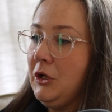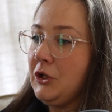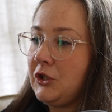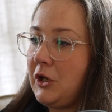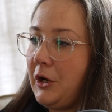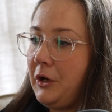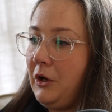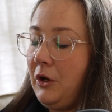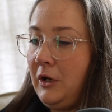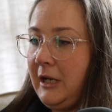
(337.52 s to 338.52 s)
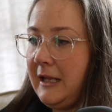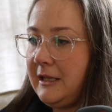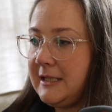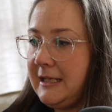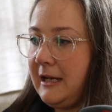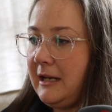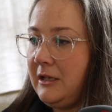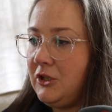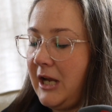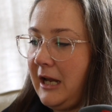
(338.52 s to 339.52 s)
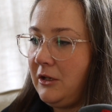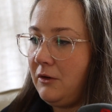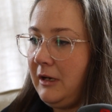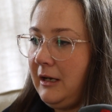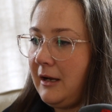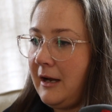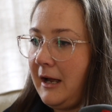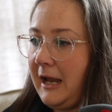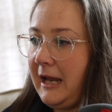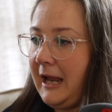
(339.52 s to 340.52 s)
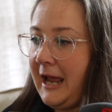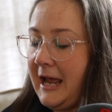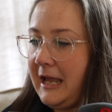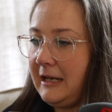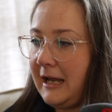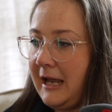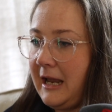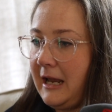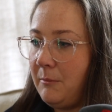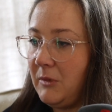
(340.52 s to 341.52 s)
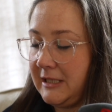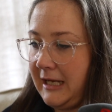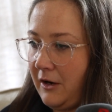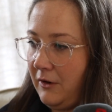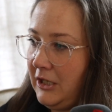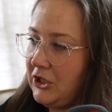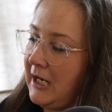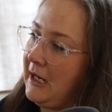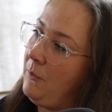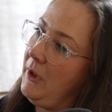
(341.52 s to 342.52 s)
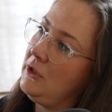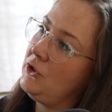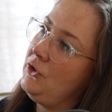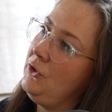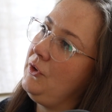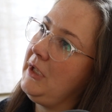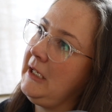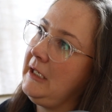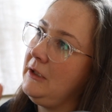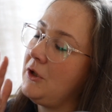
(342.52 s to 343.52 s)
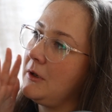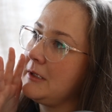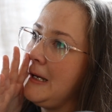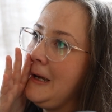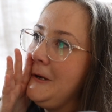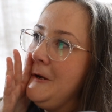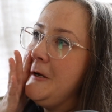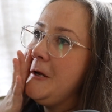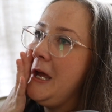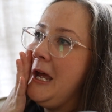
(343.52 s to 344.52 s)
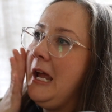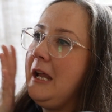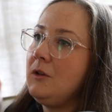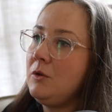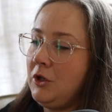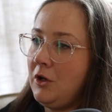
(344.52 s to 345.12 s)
So earlier this year in January, I had a miscarriage and I went to the doctor and,